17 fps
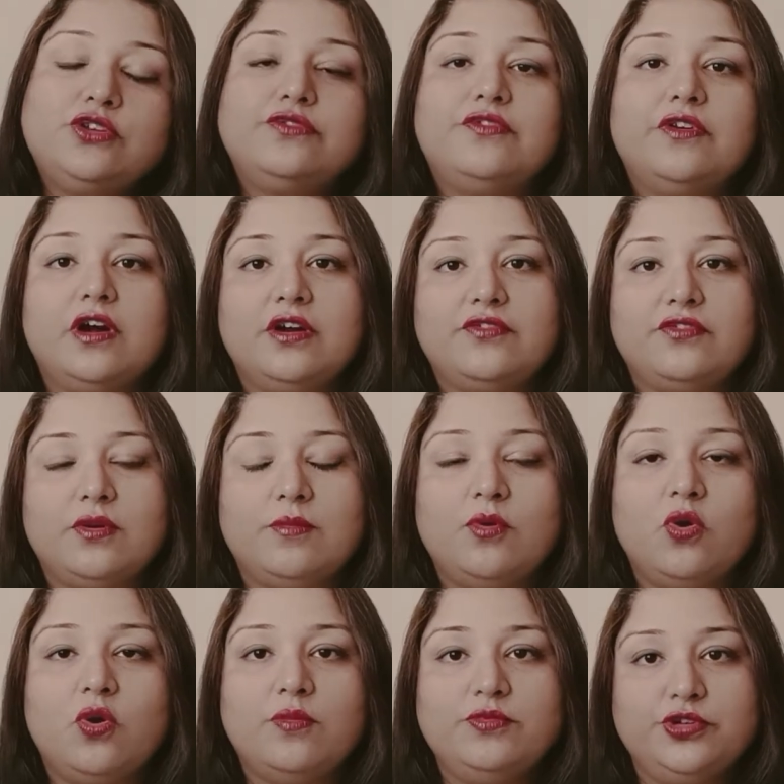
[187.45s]
work from
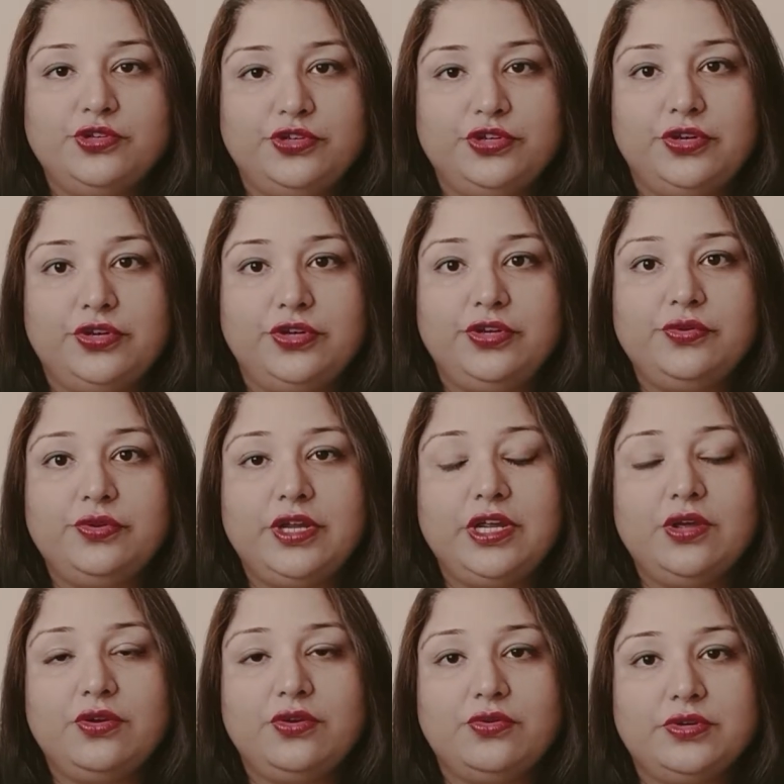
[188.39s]
home during
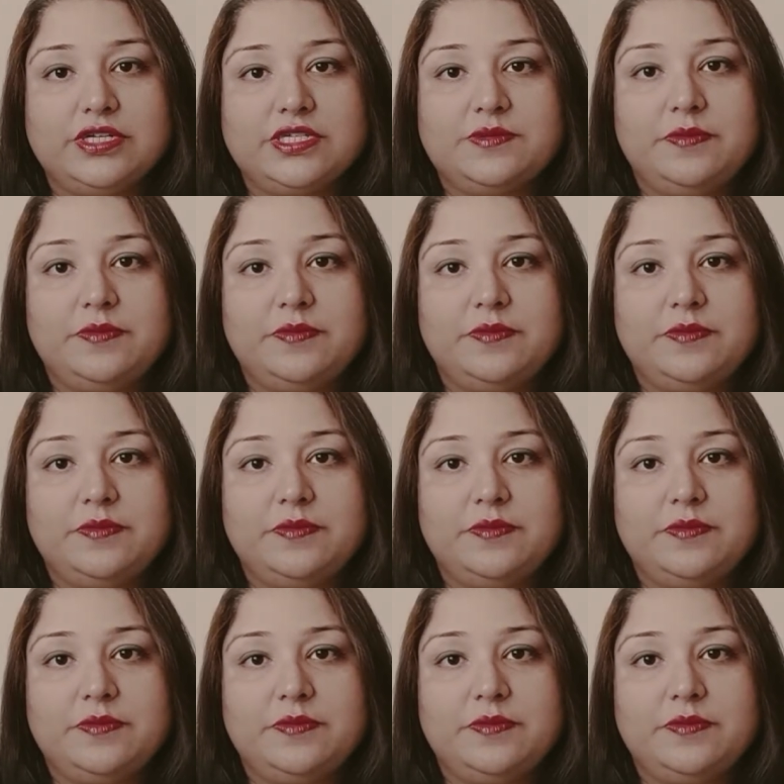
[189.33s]
your notice